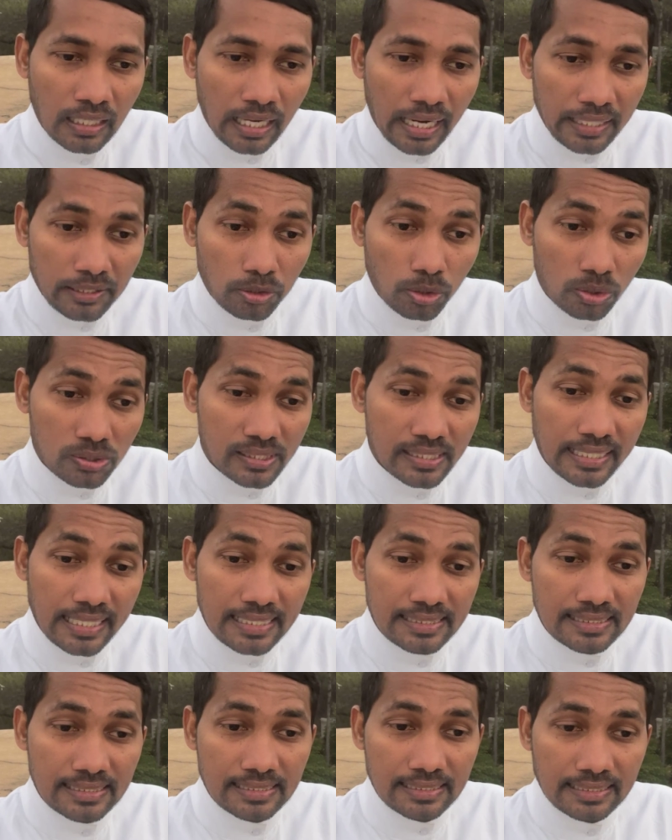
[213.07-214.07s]
And those
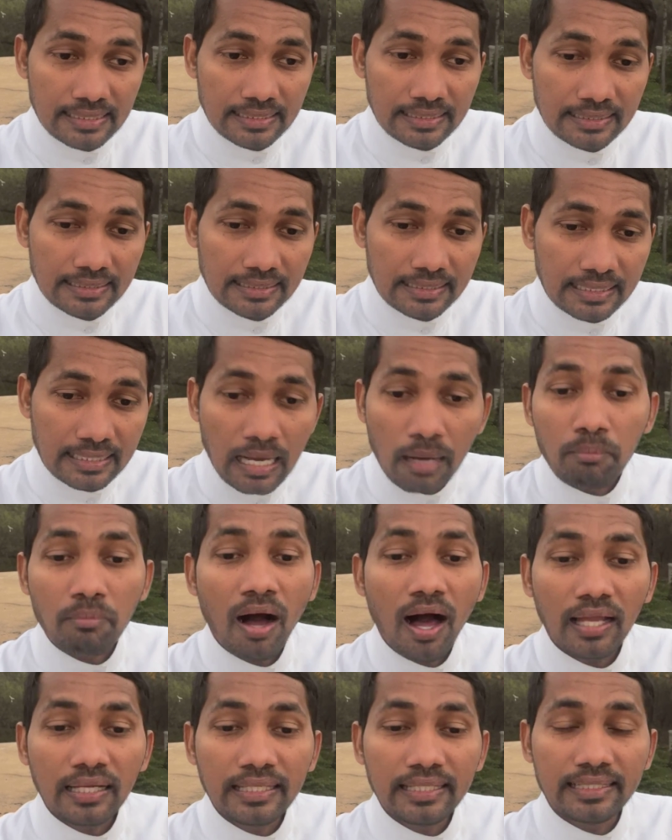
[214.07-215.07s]
days,
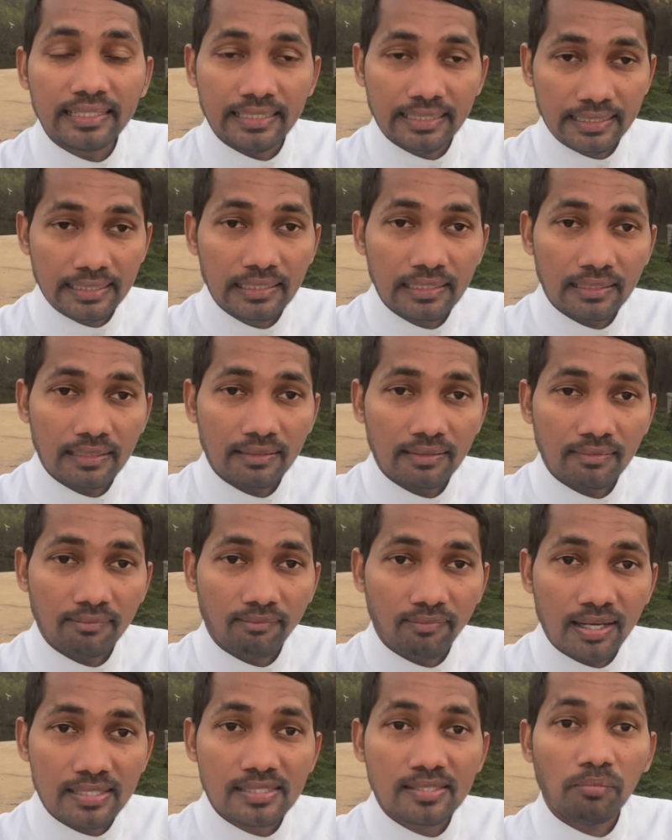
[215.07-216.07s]
Gamaliel
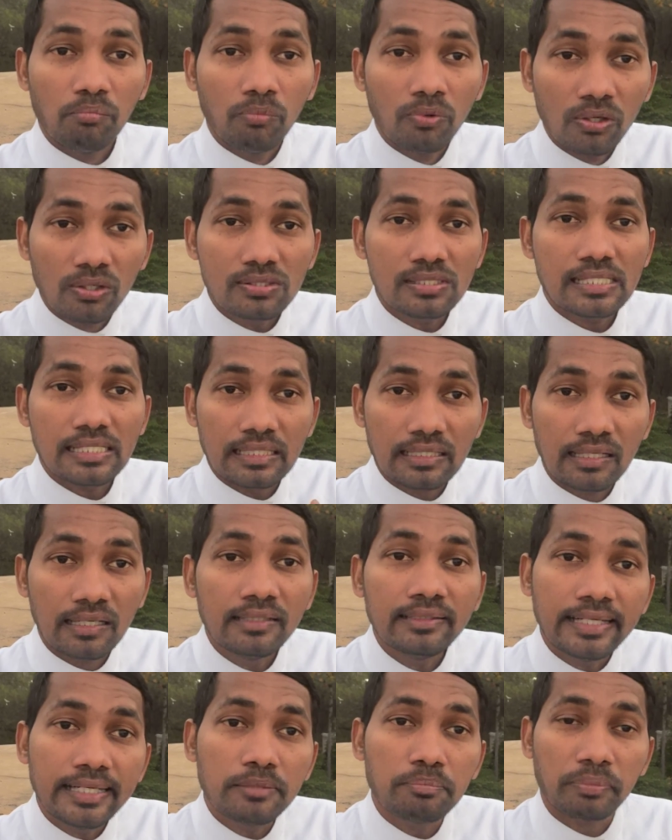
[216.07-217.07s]
was the most
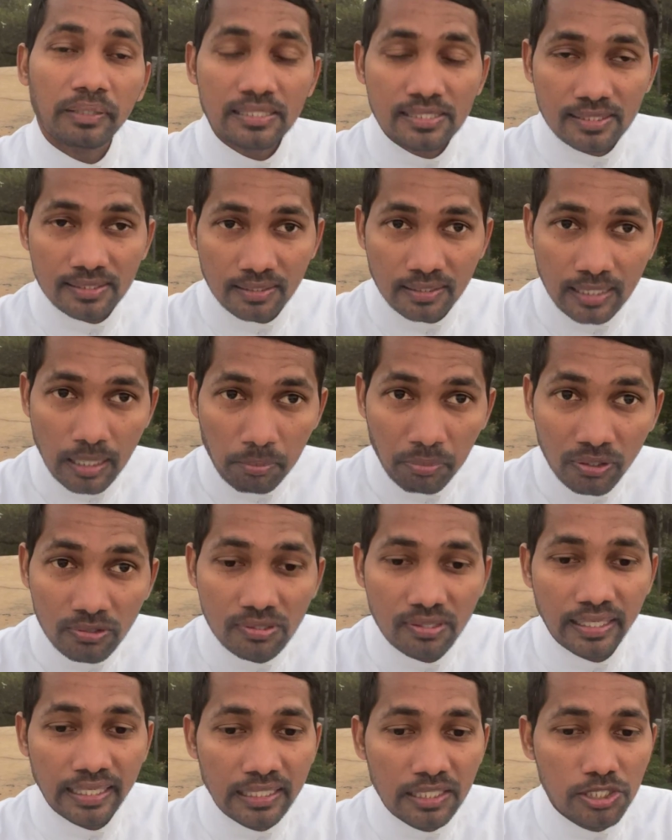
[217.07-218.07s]
learned person
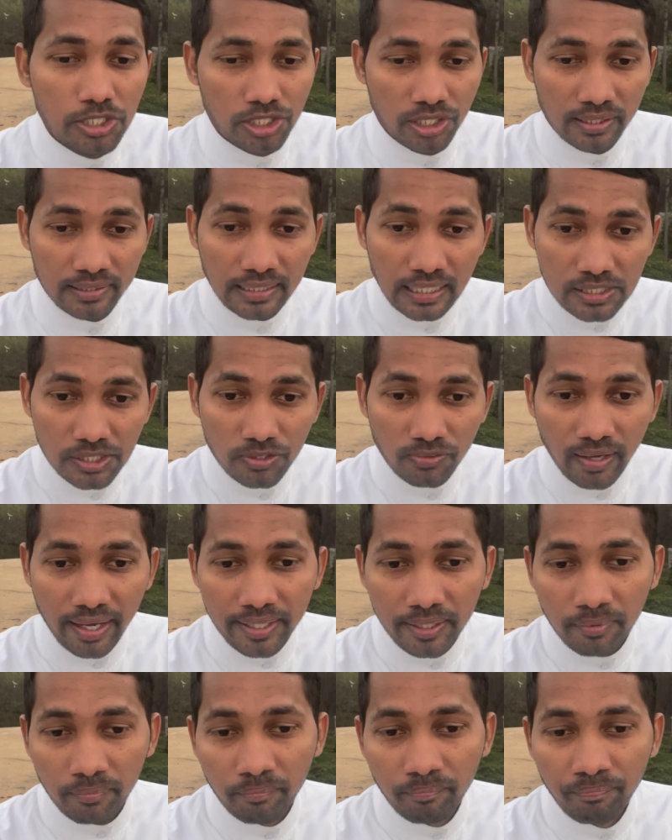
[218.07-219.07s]
about religion. That's
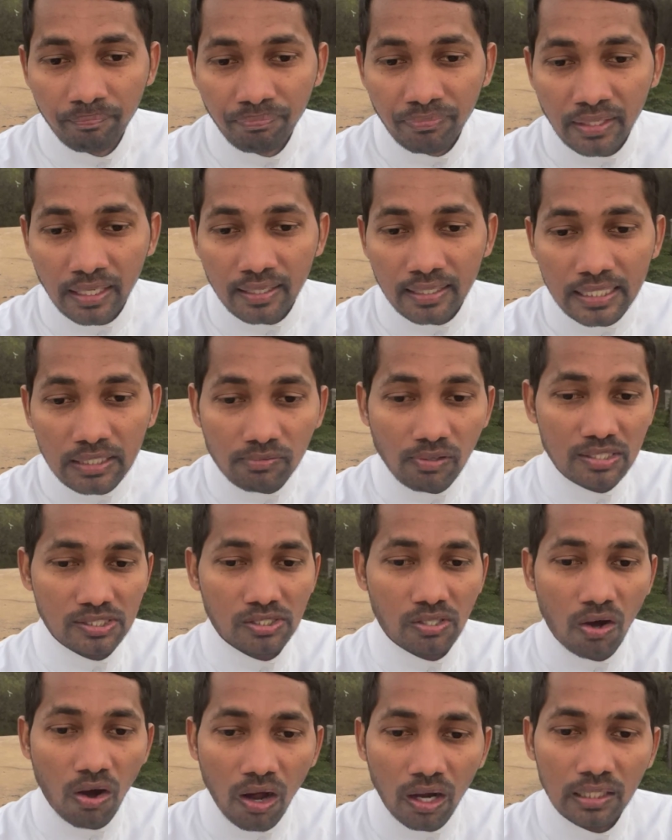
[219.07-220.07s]
why he was
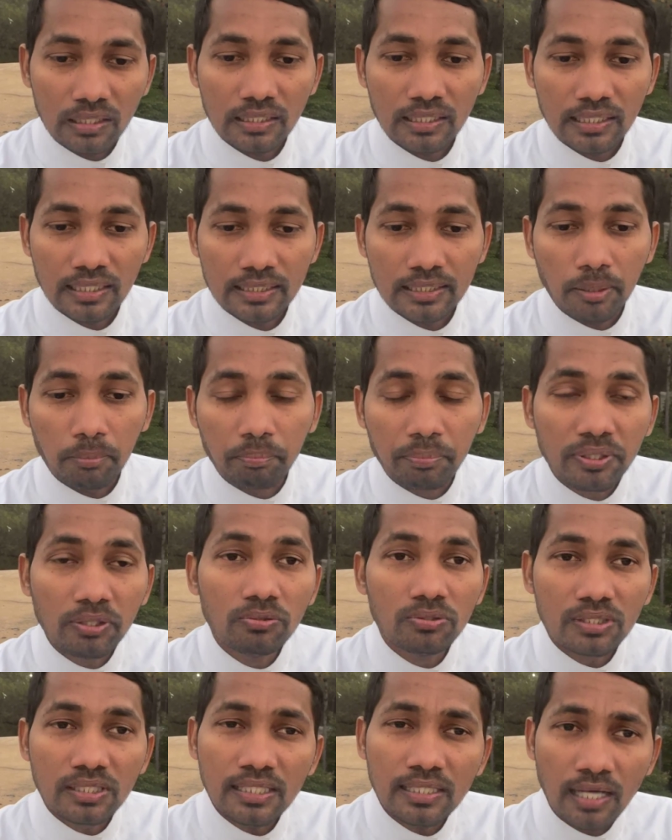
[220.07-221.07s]
called the
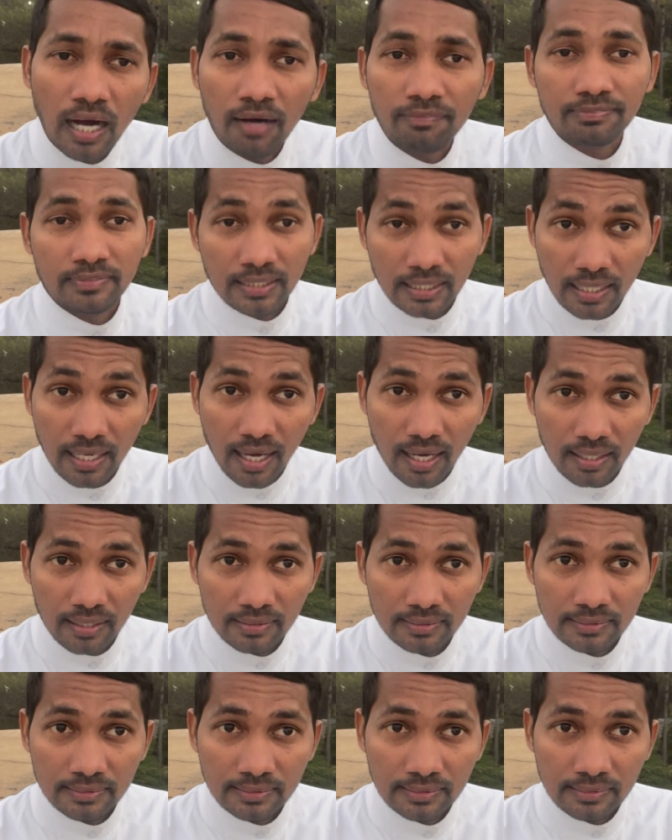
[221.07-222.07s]
beauty of the law.
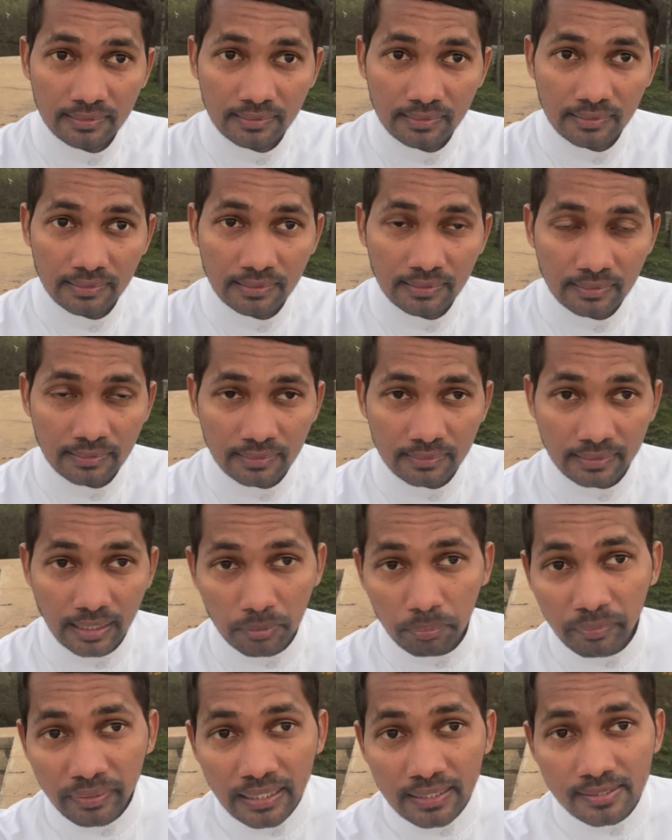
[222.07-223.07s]

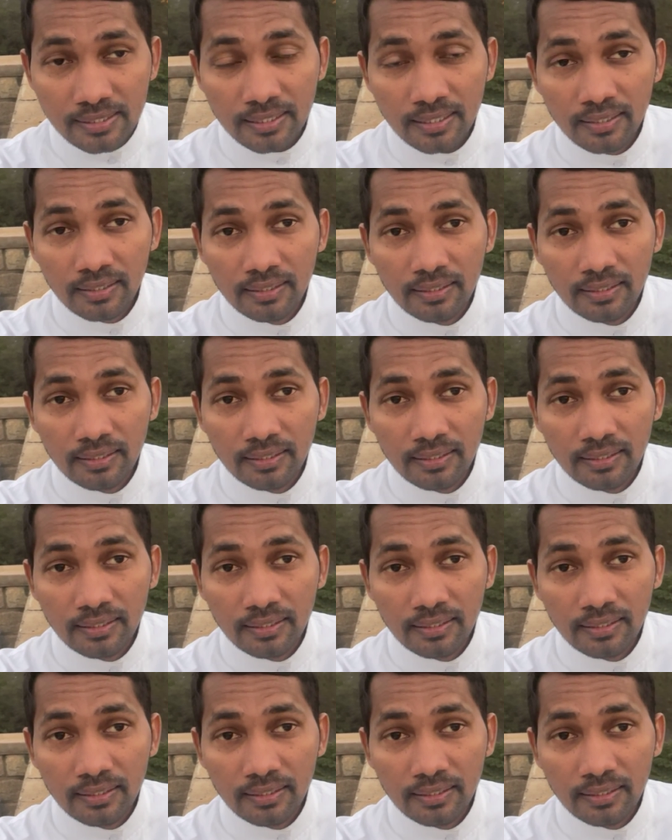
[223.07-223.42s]
That means